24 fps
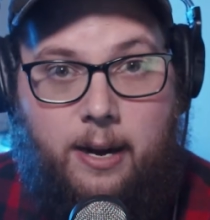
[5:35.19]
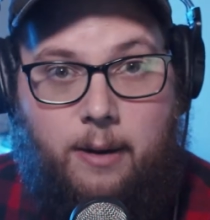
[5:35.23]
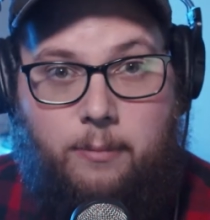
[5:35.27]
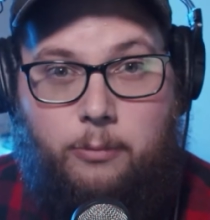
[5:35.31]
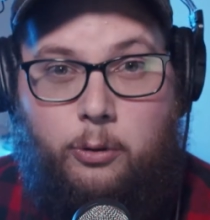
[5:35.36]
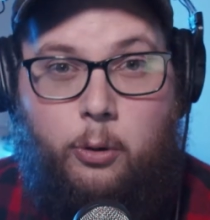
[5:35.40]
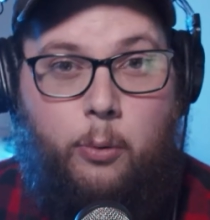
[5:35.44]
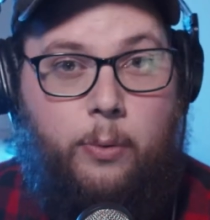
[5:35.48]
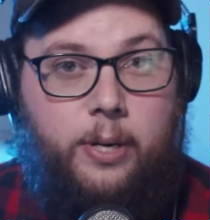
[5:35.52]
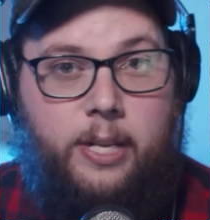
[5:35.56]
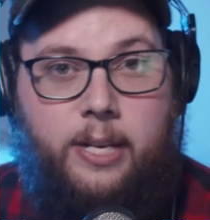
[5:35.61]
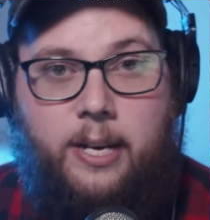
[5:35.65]
I'm
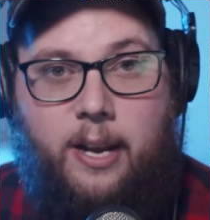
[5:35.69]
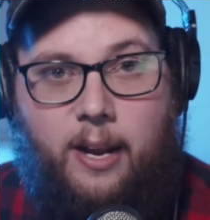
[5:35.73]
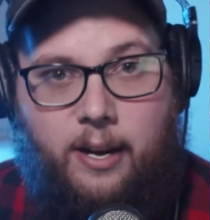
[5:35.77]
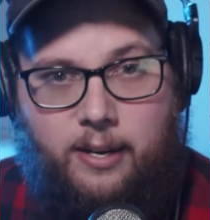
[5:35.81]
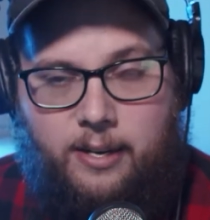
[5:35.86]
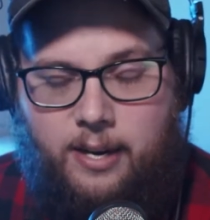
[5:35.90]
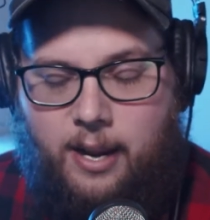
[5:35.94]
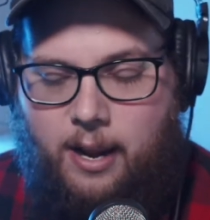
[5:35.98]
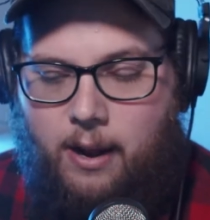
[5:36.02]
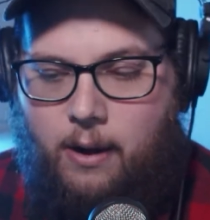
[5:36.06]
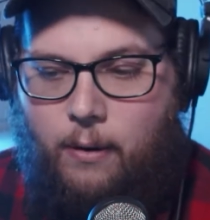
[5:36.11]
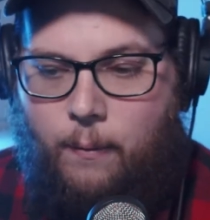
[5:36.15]
29
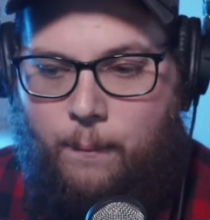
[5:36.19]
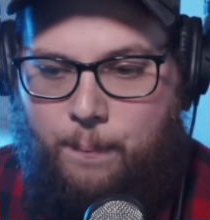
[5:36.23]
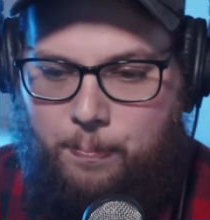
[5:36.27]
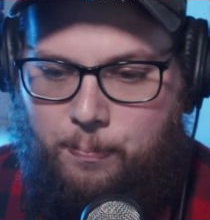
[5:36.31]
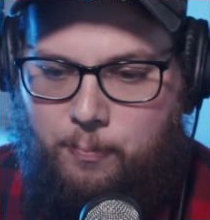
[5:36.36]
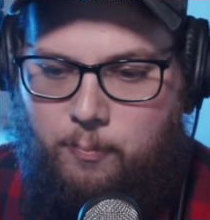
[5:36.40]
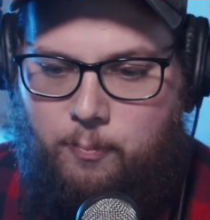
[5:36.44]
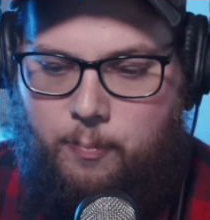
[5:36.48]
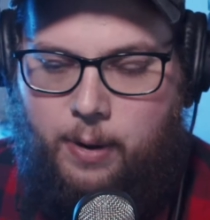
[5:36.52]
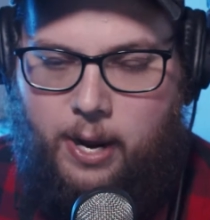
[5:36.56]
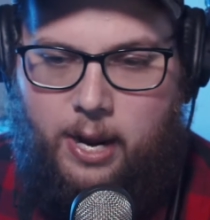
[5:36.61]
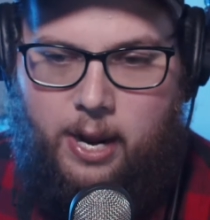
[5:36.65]
now.
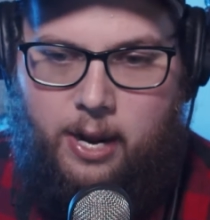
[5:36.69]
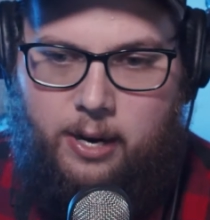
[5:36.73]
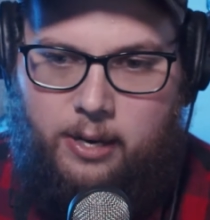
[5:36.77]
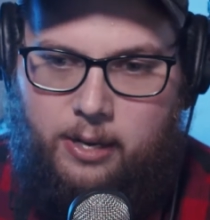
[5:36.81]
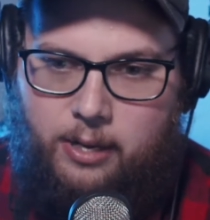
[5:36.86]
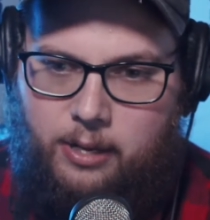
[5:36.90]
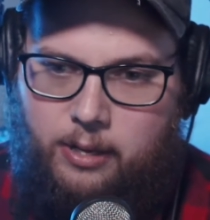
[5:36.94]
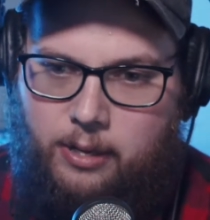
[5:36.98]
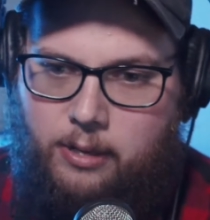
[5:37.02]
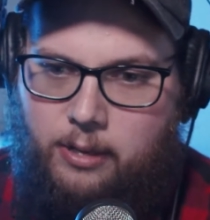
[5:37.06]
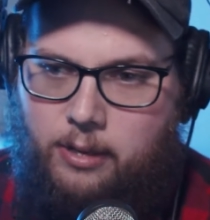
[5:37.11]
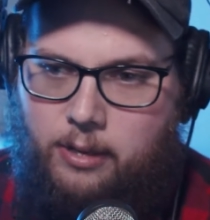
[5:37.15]
Back.